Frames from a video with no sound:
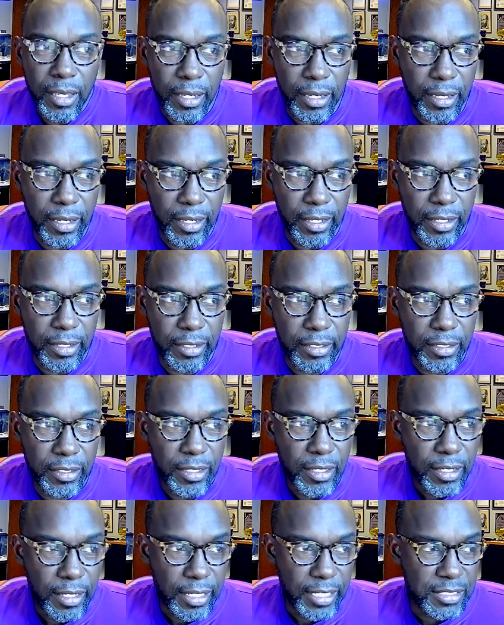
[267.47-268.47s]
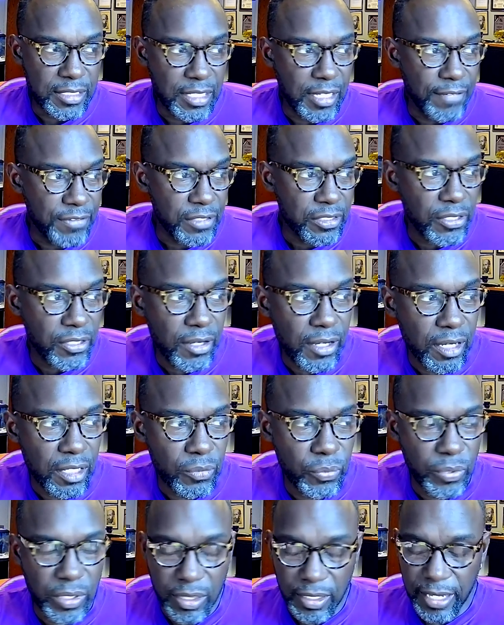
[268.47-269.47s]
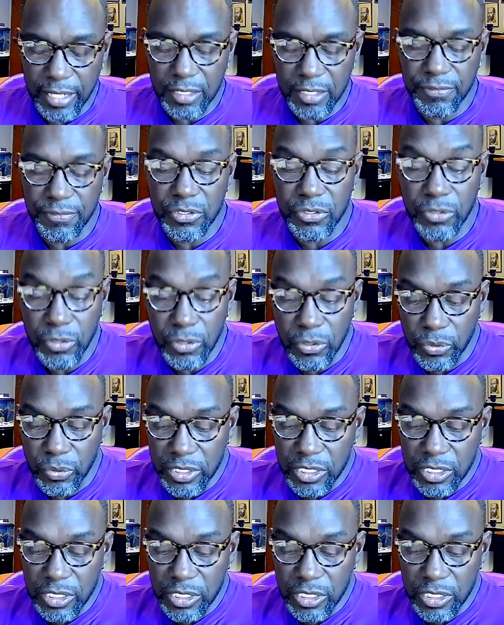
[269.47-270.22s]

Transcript: And as I've taught with active shooter